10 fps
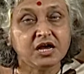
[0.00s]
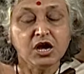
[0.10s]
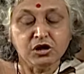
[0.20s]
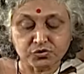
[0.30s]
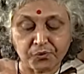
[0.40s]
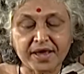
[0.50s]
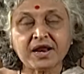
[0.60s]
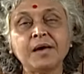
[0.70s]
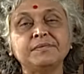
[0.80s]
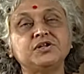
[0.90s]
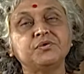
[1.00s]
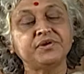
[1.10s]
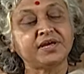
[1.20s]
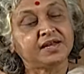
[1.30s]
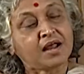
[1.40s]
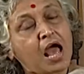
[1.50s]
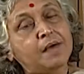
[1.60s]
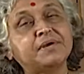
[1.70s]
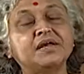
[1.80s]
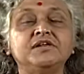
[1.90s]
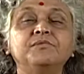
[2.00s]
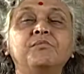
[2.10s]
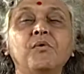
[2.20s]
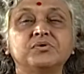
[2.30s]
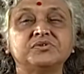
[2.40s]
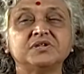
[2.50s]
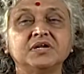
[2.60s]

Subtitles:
so when I am tuning in, I am getting both.